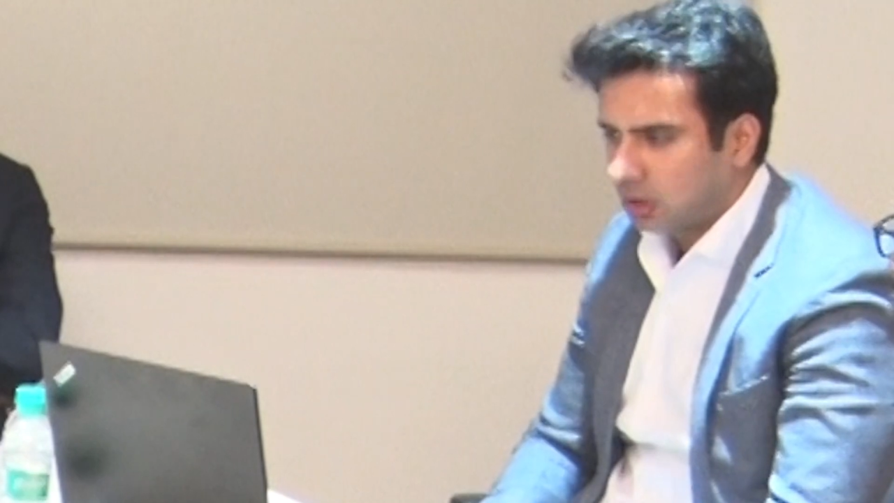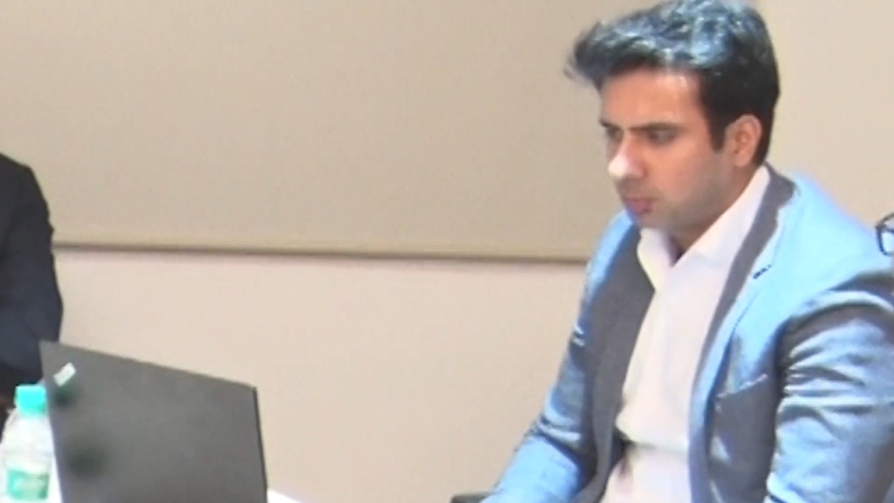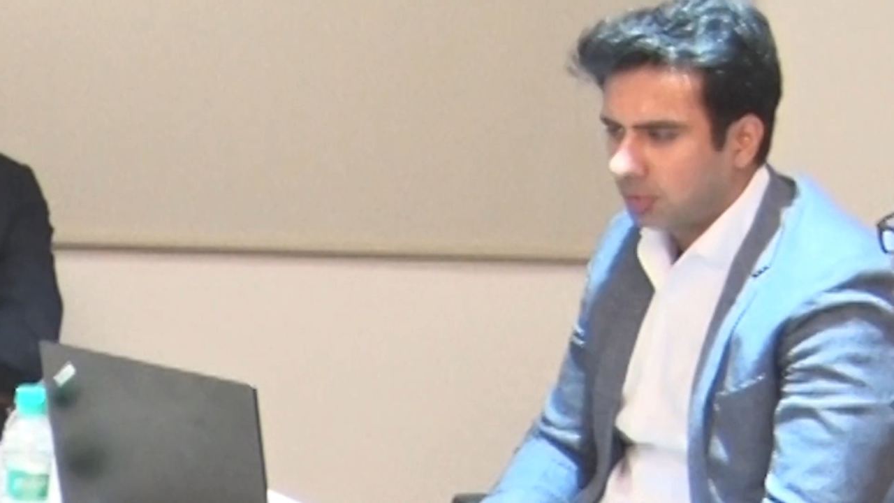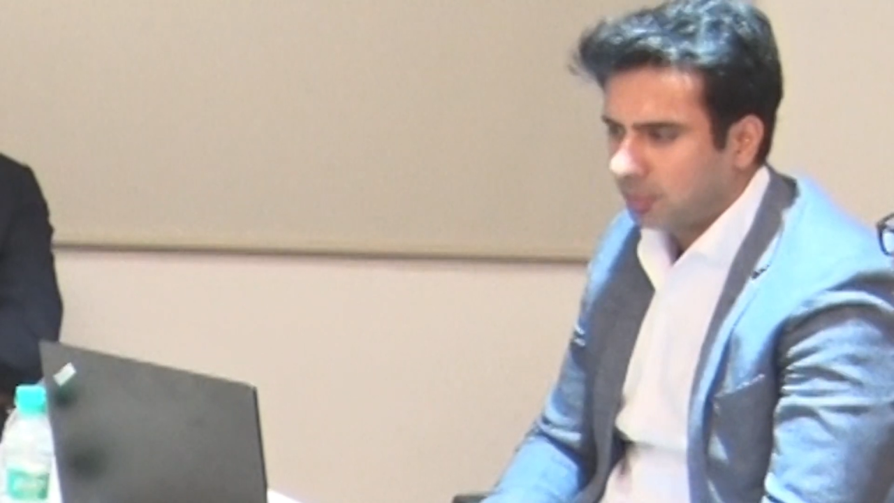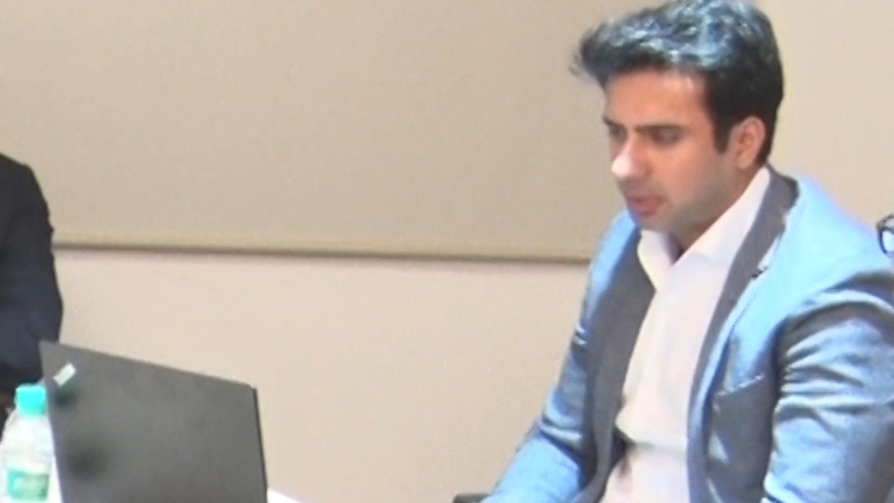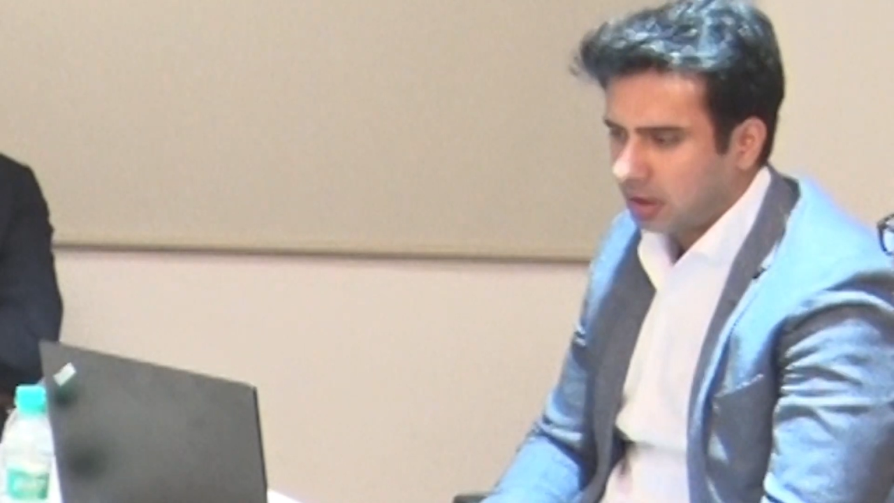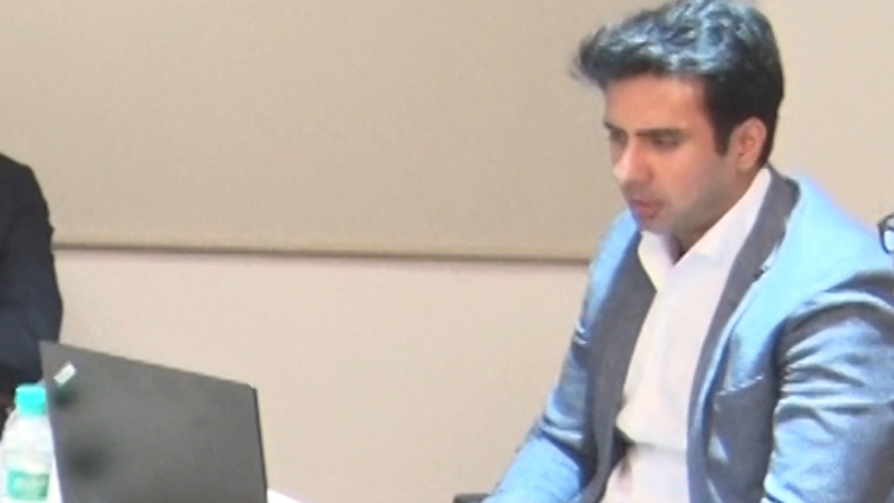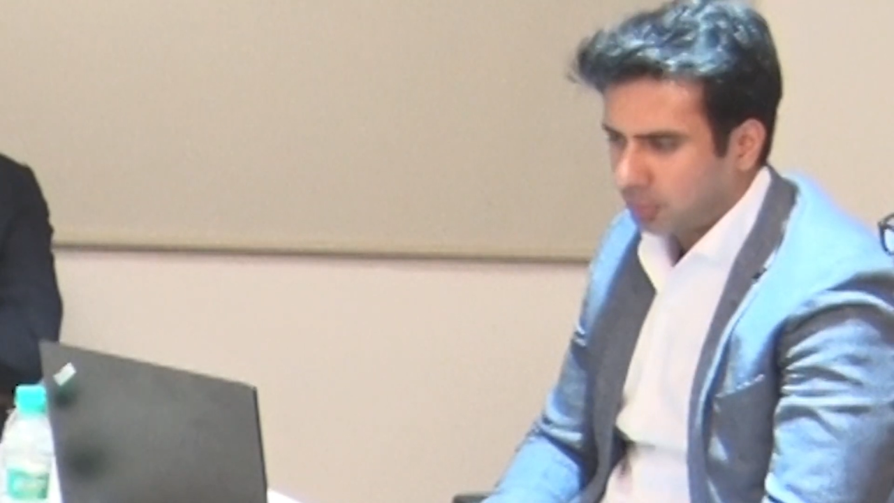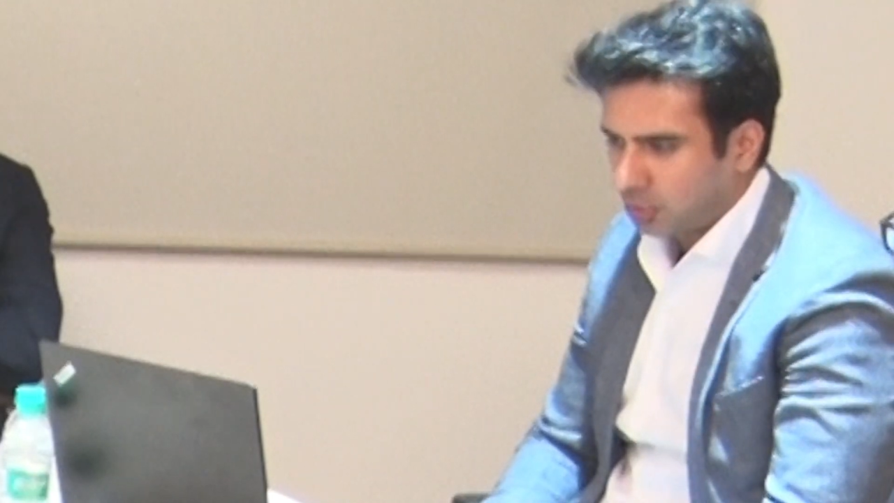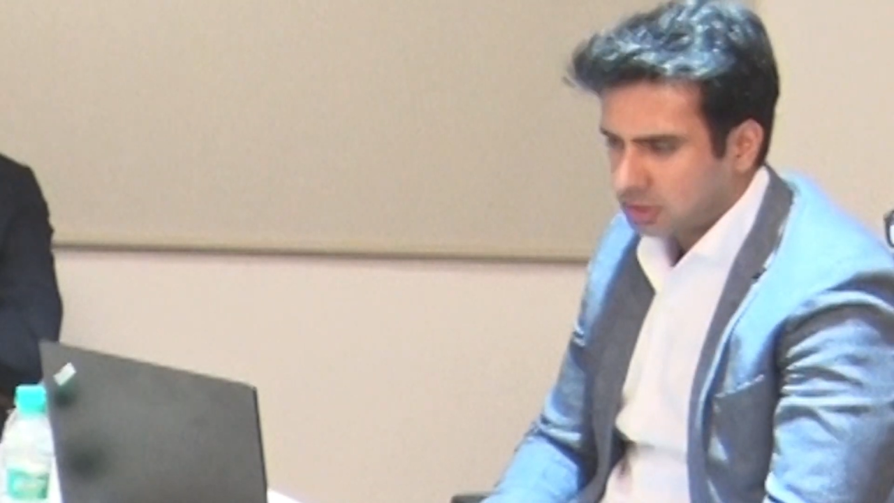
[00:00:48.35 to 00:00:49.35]
to prepare
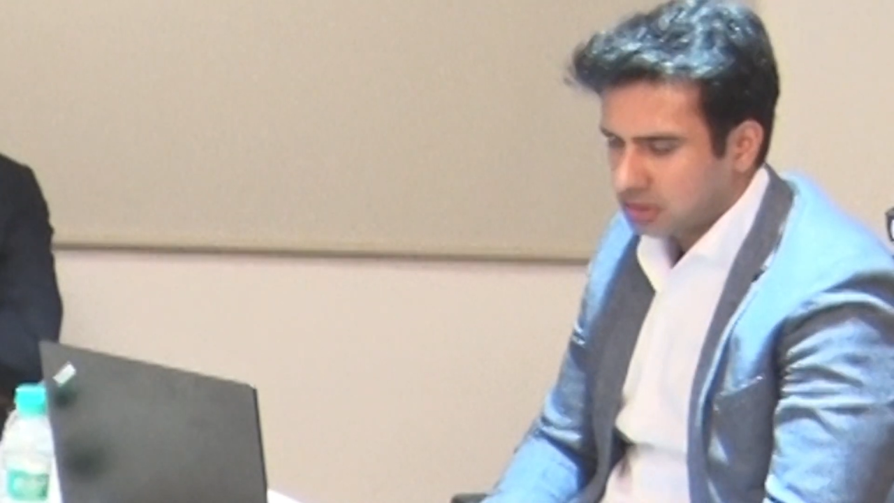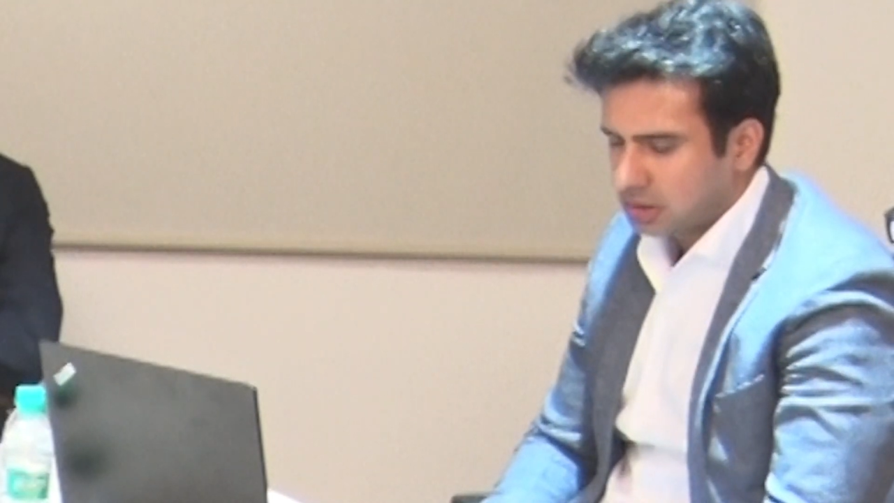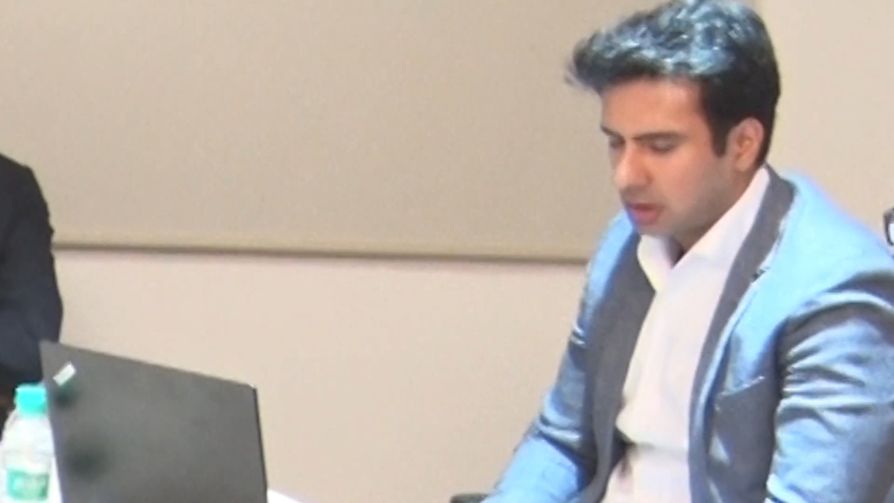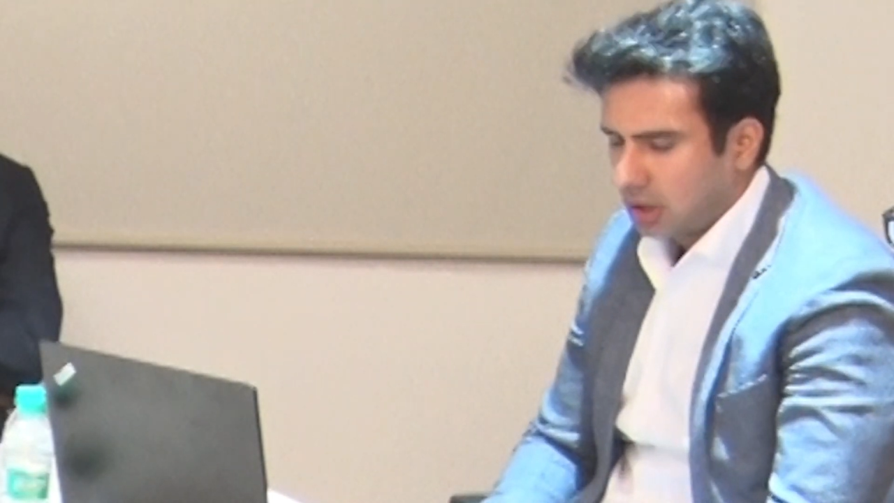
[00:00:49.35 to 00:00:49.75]
reports.